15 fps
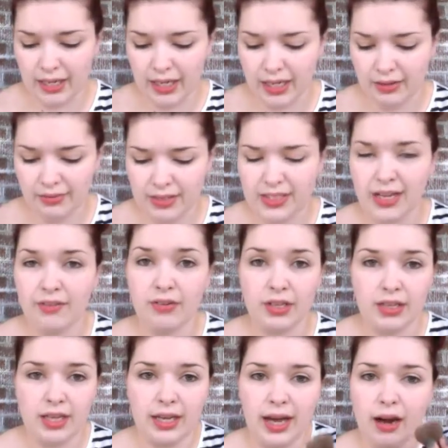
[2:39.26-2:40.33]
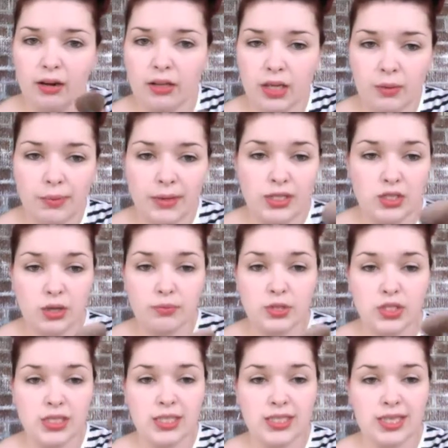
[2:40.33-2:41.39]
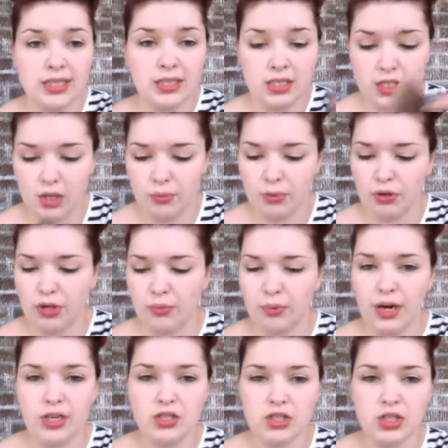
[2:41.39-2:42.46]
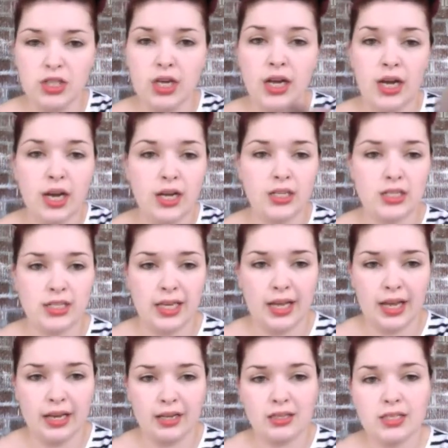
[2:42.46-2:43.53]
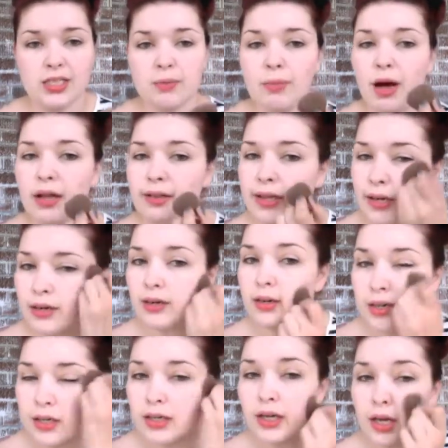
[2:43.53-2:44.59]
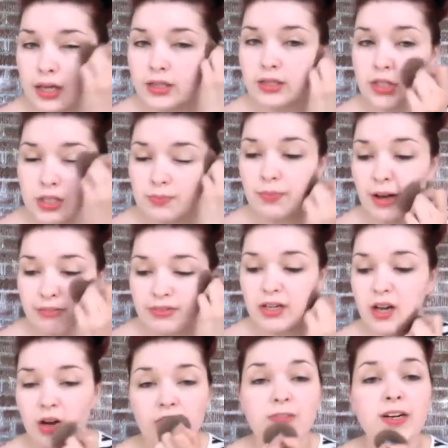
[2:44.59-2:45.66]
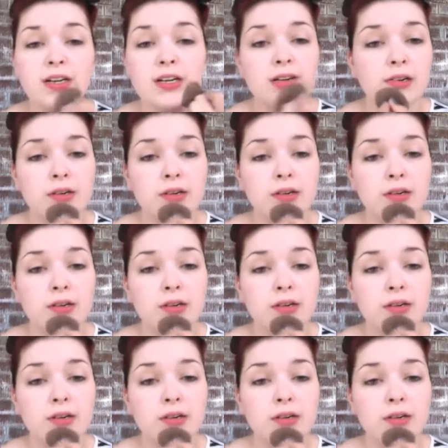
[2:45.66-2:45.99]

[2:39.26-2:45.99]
evens everything out a little bit. So I'm just going to take this kabuki brush and just get some on there and just buff it over